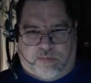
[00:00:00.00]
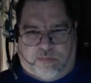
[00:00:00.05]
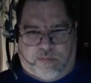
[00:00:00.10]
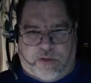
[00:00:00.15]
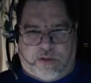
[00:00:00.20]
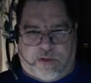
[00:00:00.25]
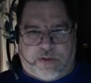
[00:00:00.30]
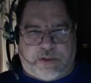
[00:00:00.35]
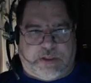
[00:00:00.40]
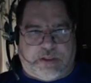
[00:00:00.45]

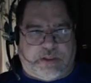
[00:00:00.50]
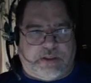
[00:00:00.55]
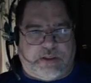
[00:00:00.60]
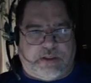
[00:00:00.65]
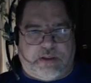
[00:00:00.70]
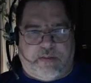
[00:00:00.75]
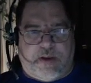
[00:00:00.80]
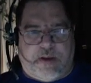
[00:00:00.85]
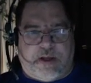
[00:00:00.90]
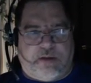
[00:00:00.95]
And this isn't
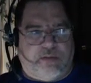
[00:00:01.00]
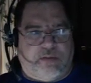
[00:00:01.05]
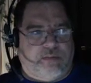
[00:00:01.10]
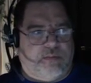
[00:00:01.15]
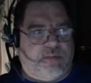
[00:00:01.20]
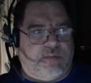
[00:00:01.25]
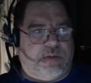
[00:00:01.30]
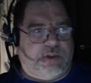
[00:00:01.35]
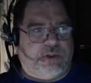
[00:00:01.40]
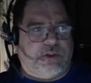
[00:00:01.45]
the main
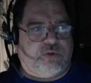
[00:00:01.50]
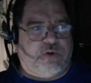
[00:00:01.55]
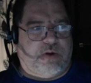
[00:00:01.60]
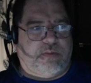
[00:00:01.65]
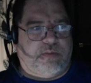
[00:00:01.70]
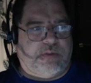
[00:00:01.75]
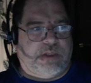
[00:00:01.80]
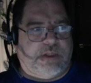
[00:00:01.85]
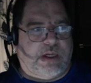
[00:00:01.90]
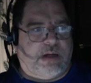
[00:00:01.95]

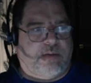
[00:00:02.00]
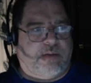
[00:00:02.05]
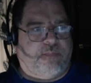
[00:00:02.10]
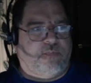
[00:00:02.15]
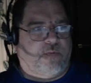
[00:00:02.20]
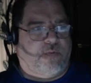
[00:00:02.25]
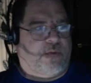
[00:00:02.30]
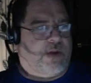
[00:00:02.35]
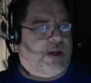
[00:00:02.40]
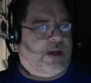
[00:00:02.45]
stream setup
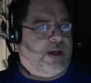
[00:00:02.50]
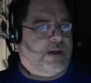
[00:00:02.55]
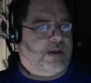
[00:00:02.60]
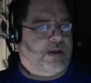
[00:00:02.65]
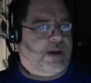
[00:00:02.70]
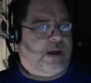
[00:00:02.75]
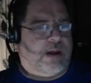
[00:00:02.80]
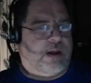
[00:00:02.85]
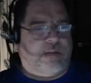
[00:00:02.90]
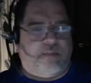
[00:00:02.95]
for the night.
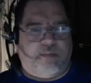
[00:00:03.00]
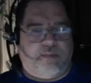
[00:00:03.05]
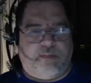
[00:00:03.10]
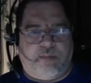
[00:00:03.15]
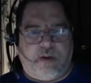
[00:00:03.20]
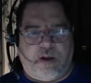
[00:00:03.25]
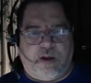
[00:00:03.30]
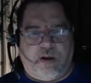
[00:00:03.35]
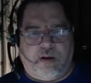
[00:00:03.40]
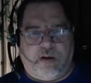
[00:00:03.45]
I got
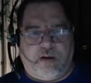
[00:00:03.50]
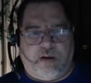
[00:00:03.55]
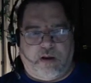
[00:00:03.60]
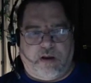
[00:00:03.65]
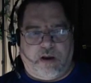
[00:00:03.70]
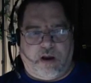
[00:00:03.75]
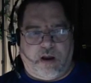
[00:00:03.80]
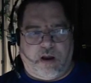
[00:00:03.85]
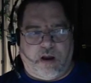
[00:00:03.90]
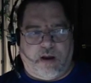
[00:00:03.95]

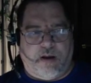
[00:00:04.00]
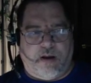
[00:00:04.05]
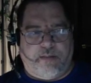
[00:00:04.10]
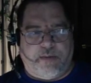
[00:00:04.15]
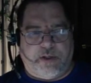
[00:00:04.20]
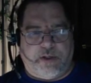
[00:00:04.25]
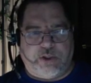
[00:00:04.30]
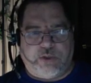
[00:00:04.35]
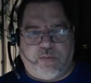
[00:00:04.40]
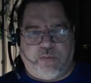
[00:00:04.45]
a
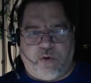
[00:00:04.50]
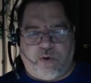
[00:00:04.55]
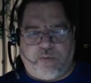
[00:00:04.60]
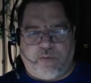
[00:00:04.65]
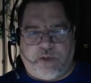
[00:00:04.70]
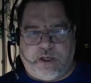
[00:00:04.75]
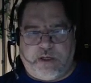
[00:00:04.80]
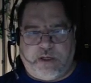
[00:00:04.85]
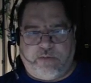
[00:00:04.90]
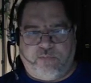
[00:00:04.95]
bunch more
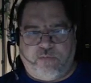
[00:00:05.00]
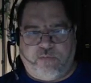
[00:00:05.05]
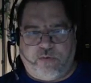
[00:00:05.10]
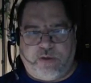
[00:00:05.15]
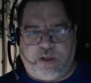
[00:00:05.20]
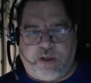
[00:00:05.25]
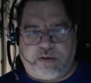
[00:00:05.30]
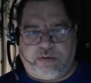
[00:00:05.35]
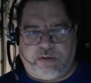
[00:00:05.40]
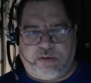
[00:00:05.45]
planned for
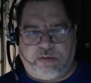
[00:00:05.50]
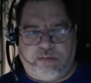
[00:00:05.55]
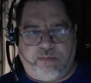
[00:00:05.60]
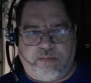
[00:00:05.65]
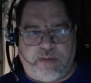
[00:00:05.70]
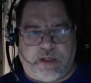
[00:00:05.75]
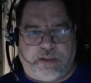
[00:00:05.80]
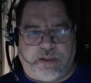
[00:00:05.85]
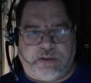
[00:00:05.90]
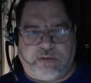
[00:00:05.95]
the other
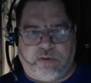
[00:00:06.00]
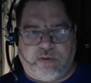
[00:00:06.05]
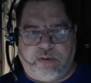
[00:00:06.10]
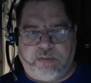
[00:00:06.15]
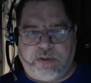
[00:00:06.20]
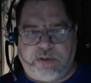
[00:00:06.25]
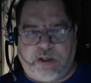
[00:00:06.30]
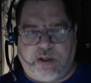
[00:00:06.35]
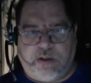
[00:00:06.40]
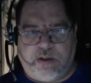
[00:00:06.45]
main
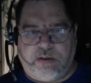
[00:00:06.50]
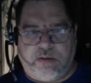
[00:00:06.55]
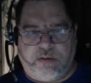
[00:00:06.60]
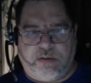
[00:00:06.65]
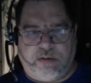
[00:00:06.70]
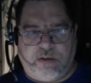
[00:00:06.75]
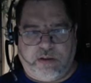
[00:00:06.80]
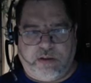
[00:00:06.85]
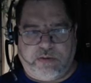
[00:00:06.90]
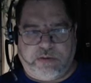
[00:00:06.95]
stream tonight.
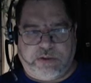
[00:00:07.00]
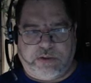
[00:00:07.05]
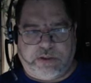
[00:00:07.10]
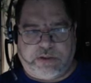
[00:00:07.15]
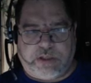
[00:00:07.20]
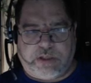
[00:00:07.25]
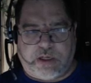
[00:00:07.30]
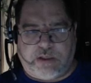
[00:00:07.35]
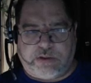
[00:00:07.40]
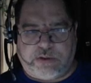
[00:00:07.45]
This is
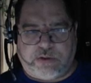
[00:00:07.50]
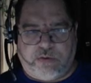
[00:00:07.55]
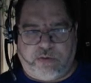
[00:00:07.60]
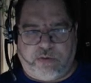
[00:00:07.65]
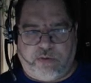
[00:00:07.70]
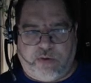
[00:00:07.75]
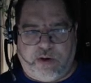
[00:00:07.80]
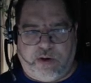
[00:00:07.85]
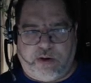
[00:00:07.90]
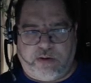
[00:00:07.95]
just kind of
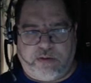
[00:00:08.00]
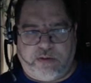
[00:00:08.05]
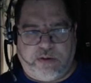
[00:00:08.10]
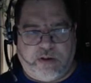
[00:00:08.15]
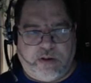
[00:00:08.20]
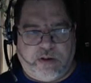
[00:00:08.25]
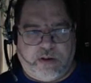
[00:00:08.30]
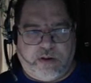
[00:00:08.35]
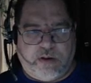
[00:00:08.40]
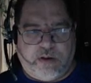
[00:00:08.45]
screwing around,
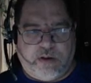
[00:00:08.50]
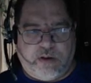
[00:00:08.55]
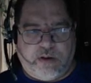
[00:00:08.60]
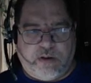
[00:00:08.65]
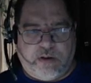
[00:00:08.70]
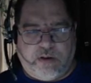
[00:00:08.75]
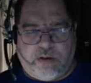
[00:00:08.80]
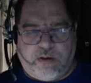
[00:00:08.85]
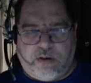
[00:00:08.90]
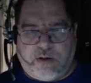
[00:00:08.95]

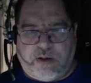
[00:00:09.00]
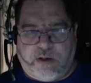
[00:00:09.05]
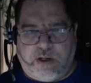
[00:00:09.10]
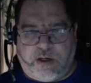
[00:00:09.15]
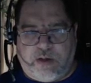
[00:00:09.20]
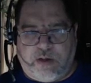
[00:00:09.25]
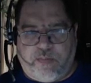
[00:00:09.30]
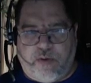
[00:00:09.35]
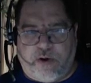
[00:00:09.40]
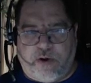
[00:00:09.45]

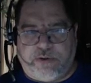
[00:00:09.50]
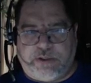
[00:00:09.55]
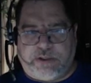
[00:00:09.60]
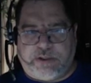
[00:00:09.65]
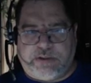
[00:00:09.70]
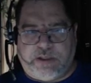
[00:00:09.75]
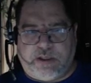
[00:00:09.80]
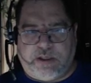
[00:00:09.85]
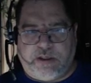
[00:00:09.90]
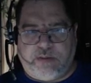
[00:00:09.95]
getting a project
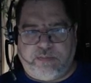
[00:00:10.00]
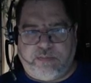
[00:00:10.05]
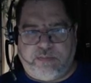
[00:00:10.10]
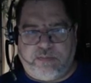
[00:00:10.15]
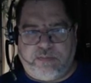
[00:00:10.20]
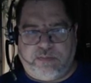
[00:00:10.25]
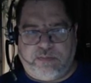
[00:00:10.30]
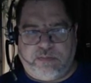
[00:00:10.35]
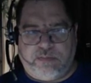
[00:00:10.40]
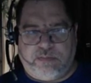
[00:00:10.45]
set up
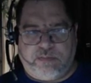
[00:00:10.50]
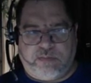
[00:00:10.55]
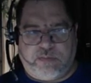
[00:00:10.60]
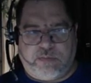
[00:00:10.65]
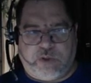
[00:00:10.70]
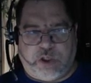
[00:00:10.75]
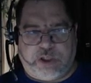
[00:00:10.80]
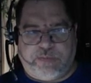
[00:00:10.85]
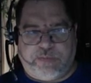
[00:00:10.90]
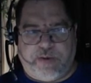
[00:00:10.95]

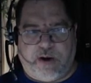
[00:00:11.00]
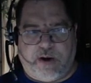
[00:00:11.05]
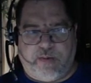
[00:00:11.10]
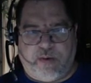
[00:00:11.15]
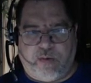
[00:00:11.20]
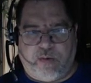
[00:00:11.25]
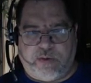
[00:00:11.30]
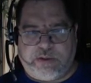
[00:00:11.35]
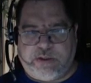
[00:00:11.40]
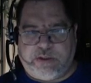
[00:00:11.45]
to
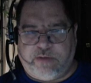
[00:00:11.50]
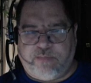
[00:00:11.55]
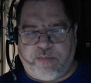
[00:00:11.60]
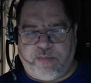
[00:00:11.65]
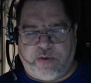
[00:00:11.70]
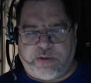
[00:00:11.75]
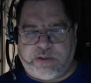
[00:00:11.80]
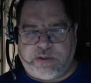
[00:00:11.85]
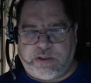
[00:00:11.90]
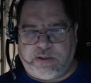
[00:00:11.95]
experiment with stuff
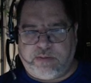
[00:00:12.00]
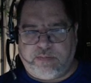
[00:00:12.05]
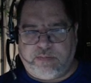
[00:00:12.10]
mostly.